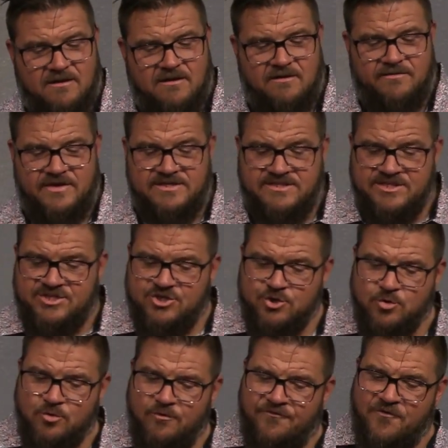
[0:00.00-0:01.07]
This is
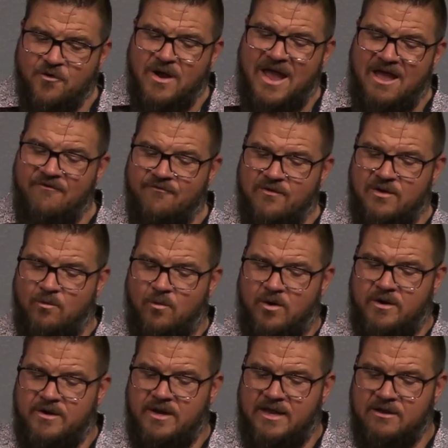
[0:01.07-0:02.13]
true for
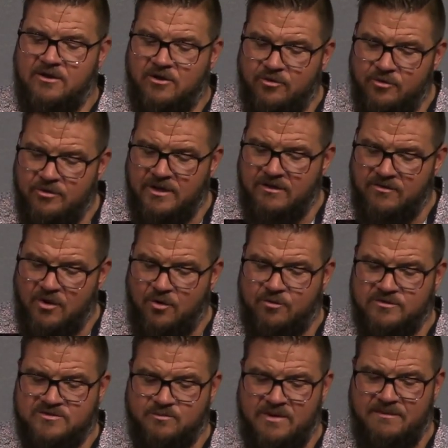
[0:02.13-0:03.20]
everyone, including
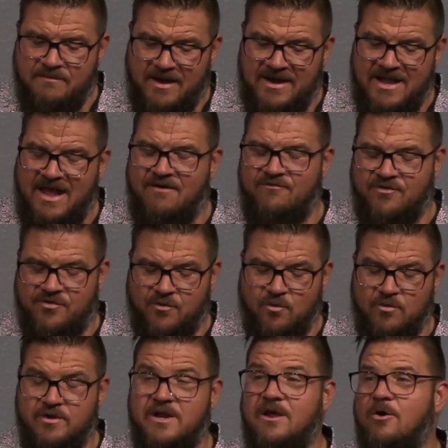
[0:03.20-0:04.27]
those we might have
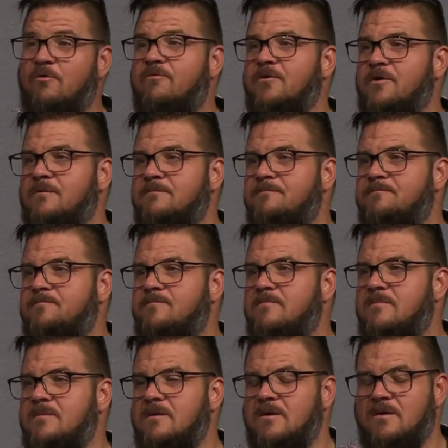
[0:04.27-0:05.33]
authority over.
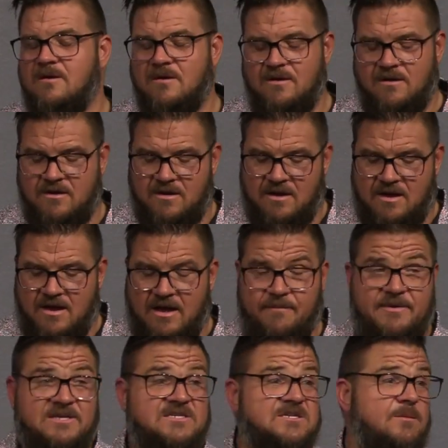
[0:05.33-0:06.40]
I
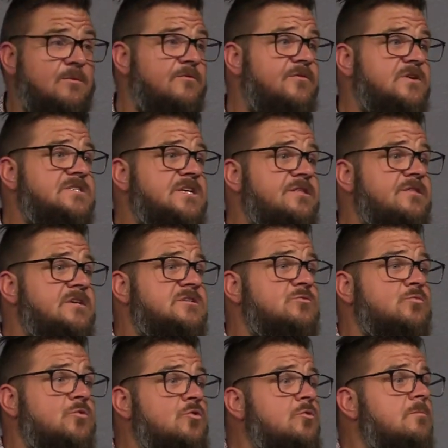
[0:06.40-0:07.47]
mean, some of us in this
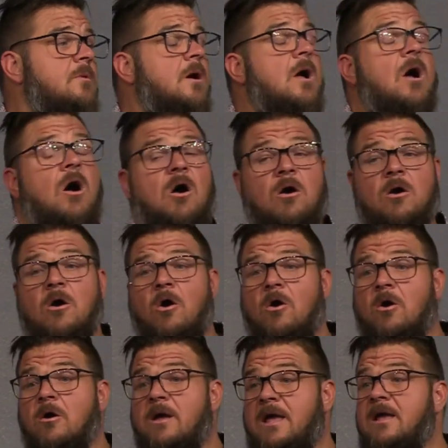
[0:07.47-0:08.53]
room are,
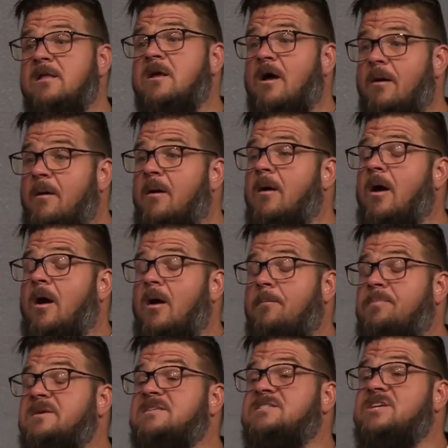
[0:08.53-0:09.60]
are in a, a
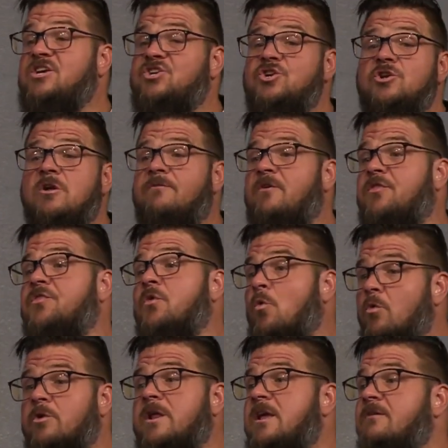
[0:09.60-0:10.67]
position of
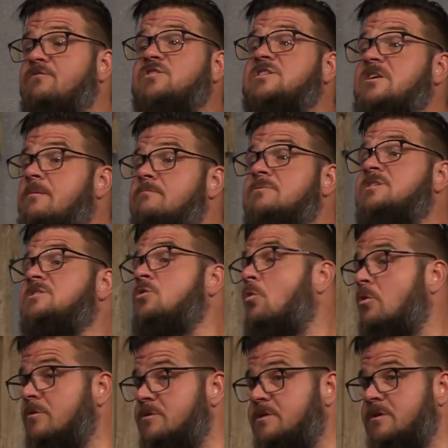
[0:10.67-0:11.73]
authority of some
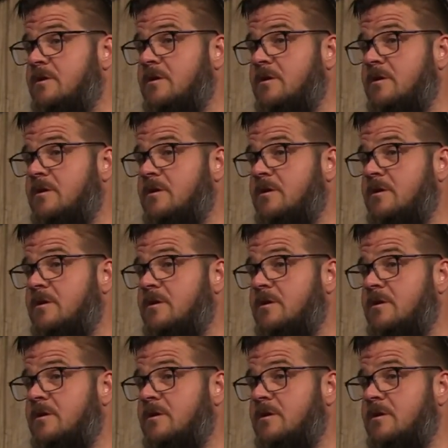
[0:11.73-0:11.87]
sort,